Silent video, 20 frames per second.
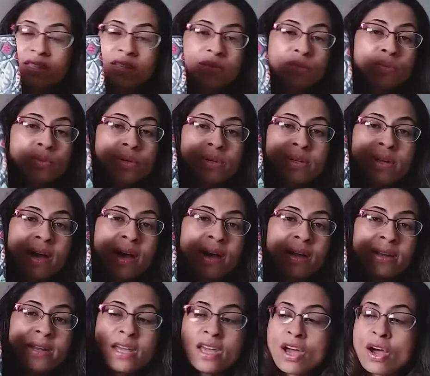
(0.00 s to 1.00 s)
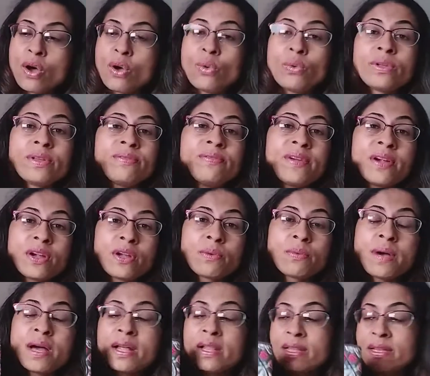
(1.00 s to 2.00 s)
It will not hold it very
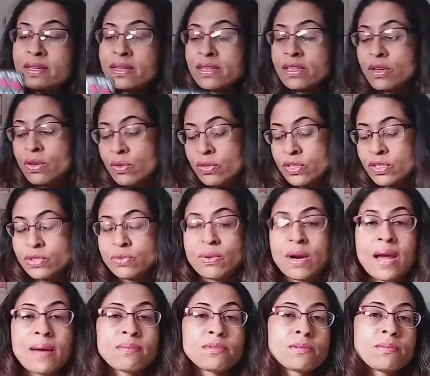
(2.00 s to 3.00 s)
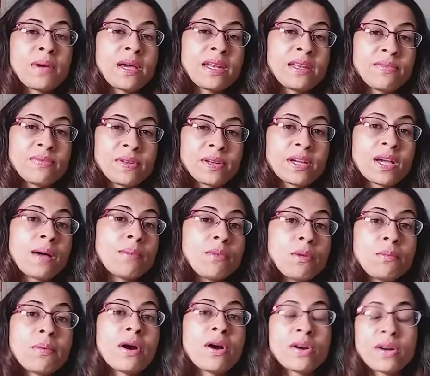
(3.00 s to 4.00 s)
well, and you know, the straps might even come
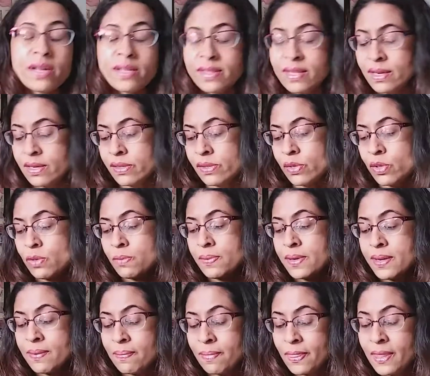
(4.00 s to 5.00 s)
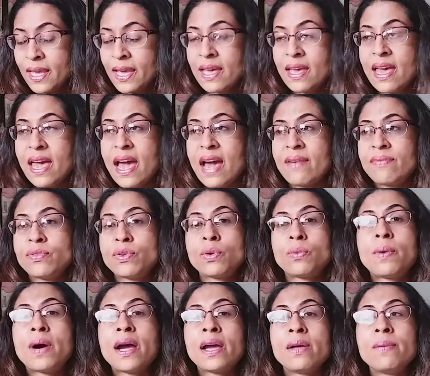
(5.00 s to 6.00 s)
apart, I think, a little bit after a
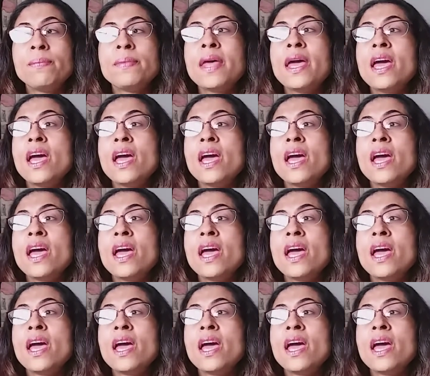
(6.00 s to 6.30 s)
while.